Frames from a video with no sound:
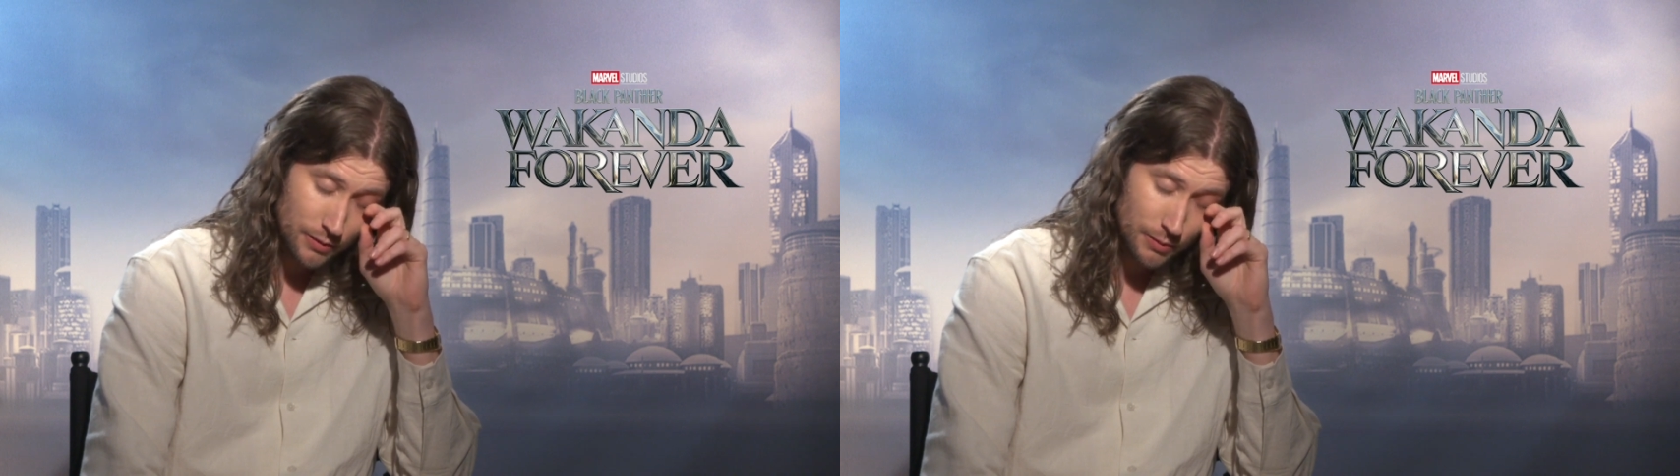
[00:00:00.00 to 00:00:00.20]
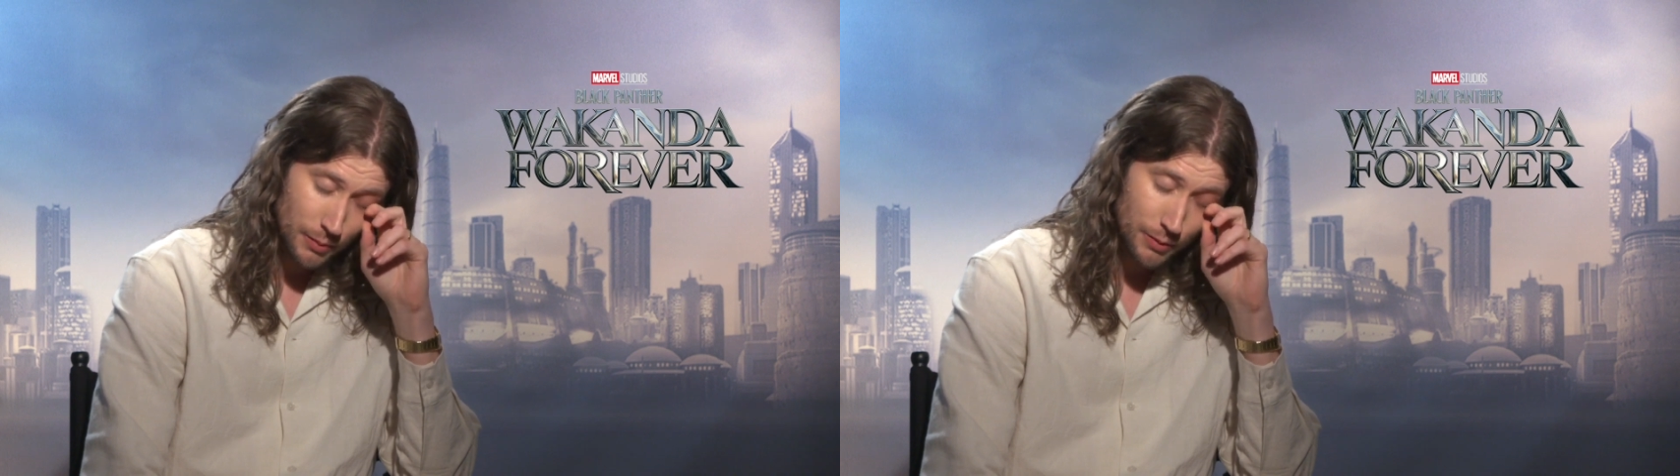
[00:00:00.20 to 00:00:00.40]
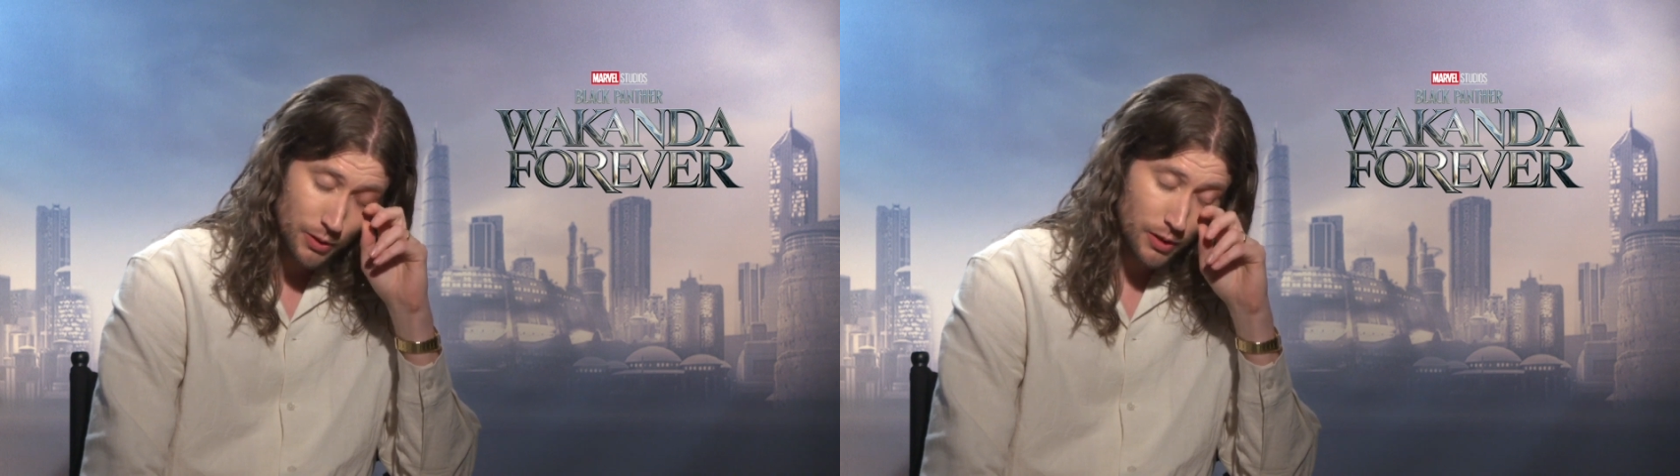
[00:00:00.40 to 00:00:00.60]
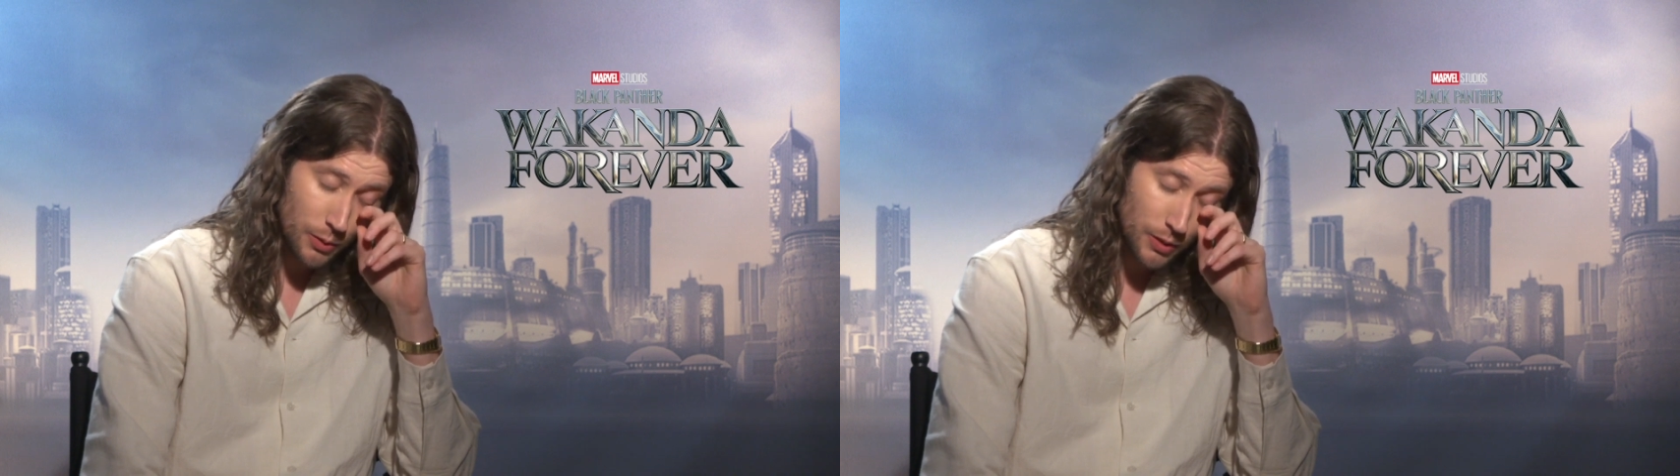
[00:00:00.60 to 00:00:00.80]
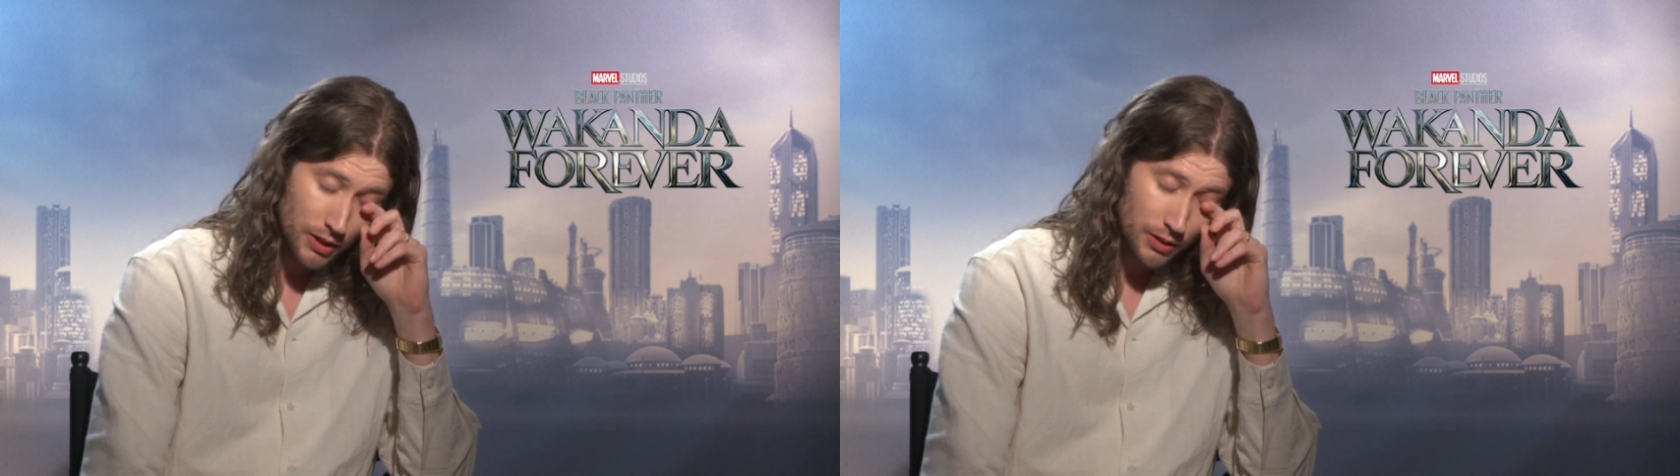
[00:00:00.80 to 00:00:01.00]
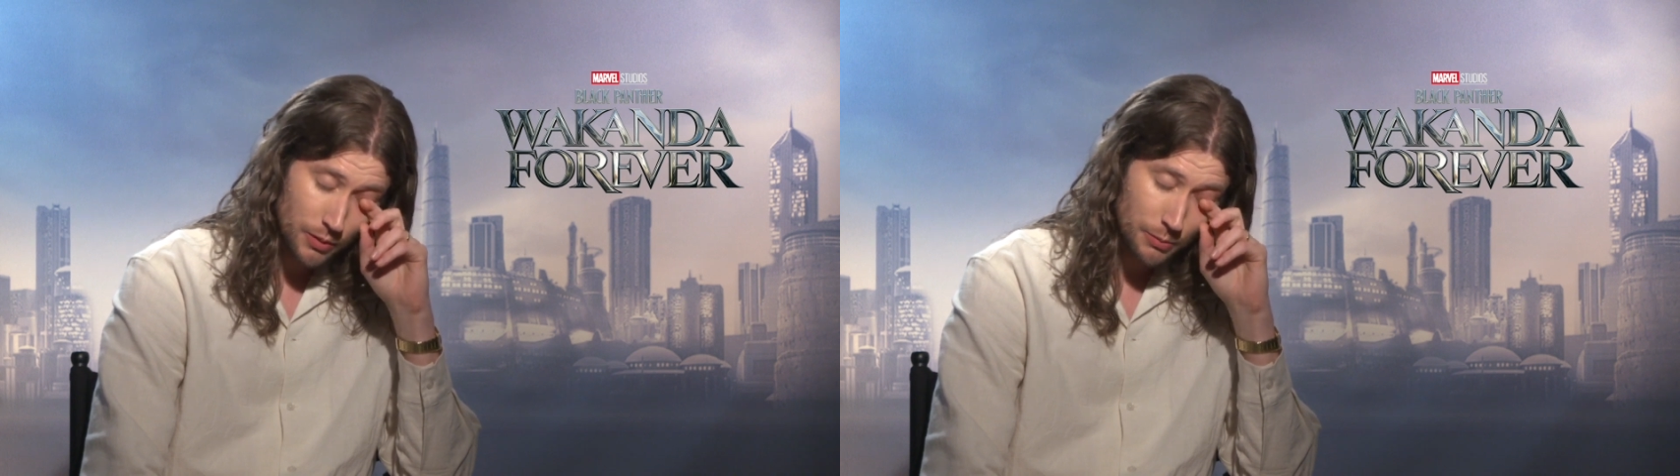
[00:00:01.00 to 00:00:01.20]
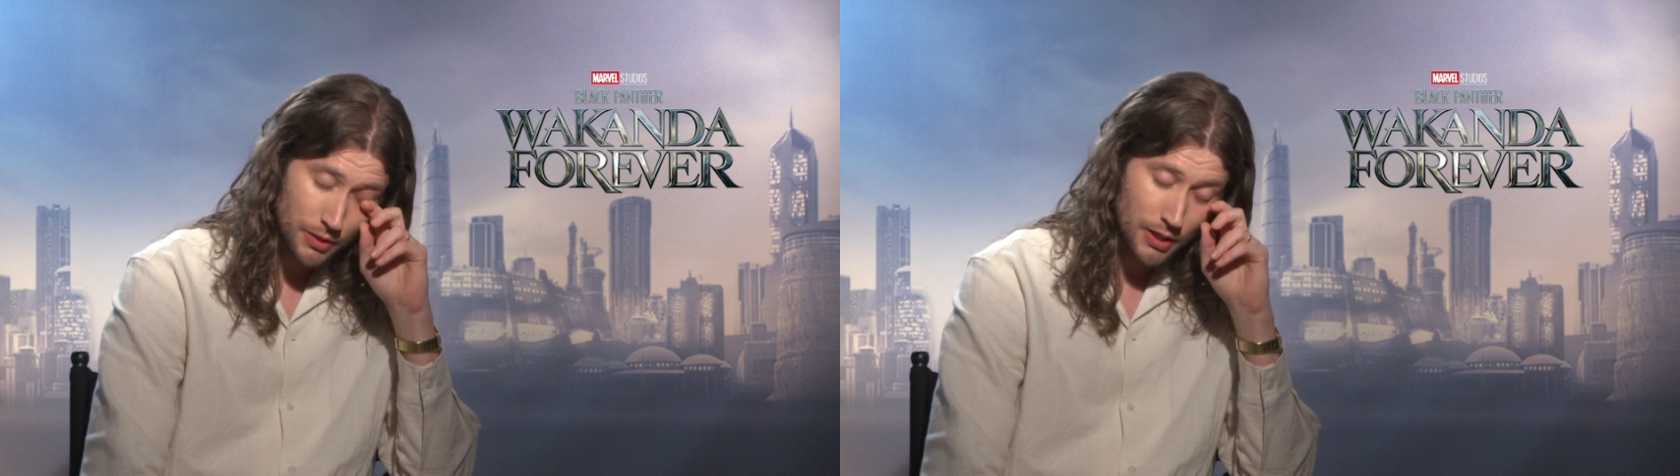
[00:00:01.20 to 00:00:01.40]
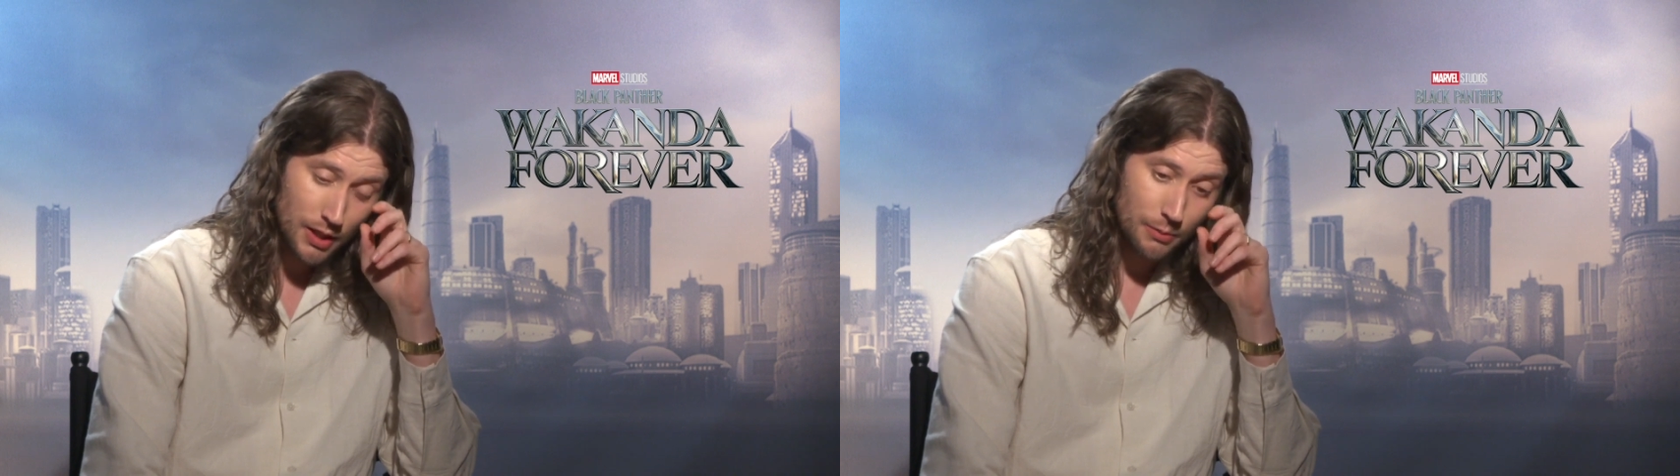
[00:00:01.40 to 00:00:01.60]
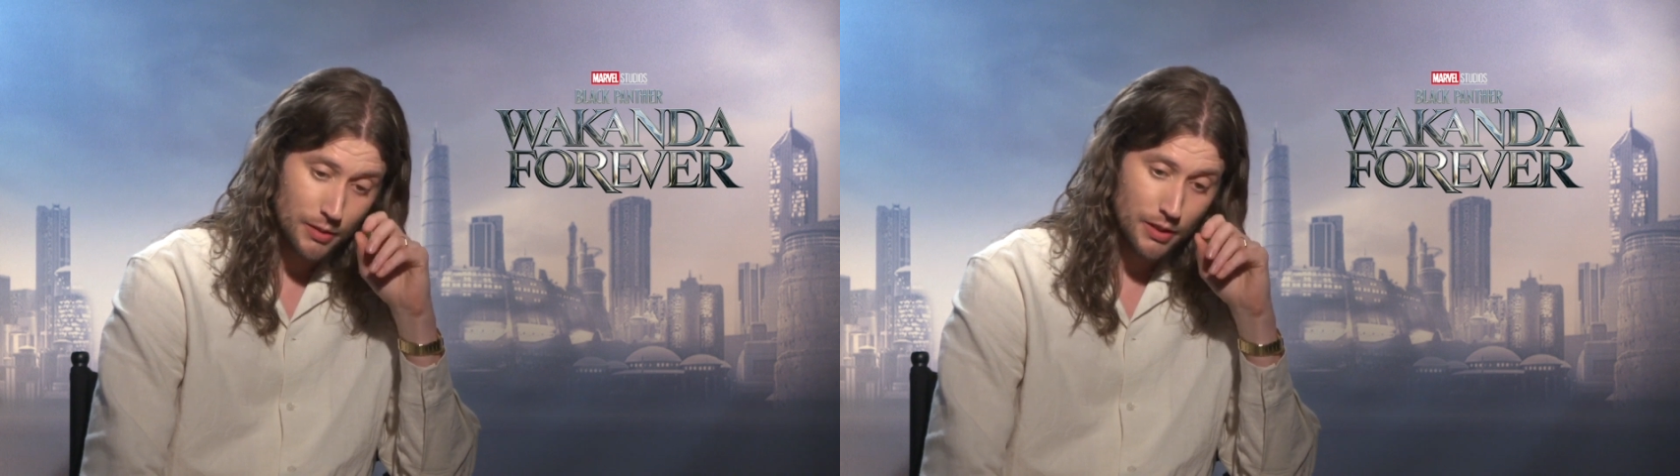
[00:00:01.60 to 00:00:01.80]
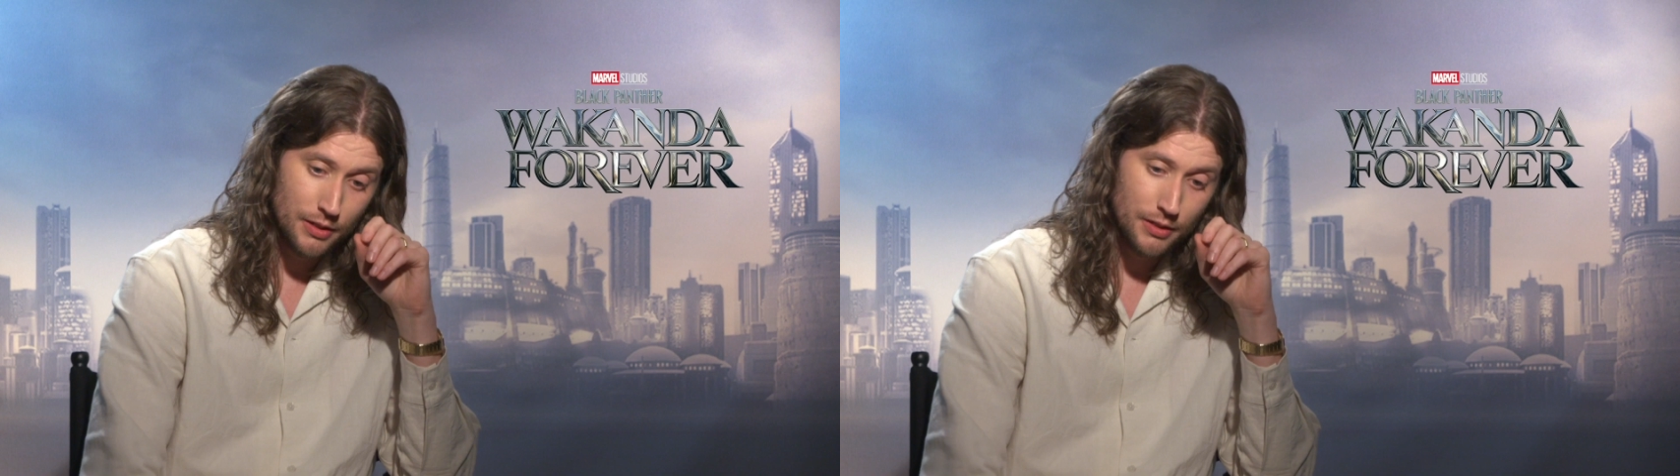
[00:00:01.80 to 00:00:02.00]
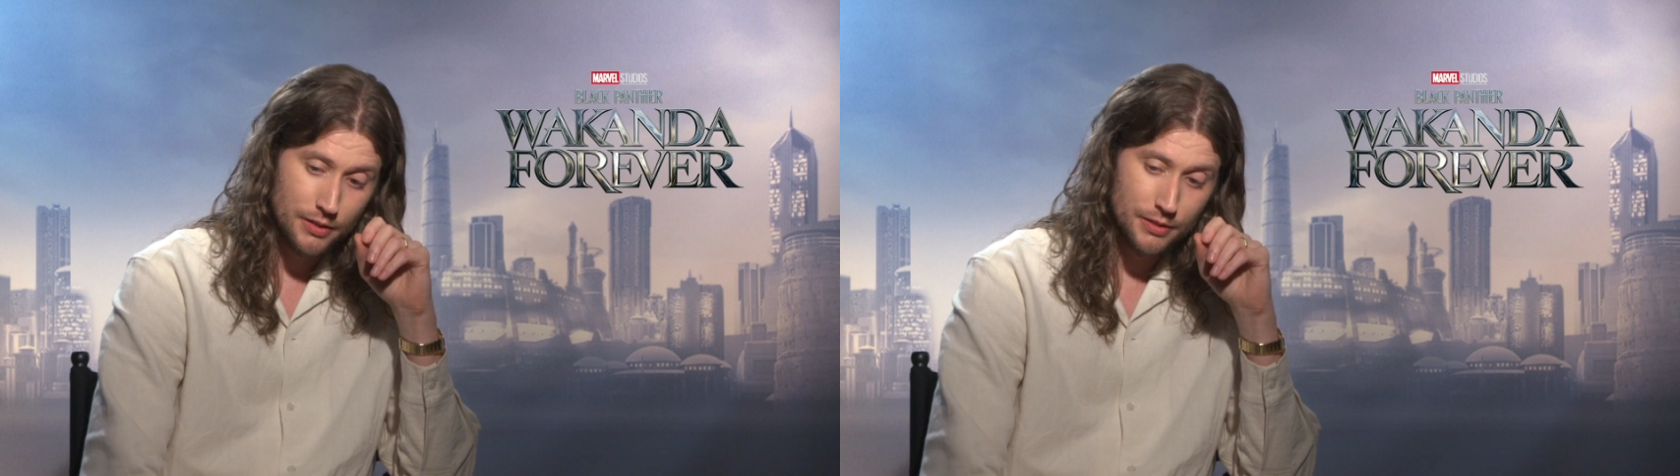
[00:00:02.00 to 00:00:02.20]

Maybe do the question one more time.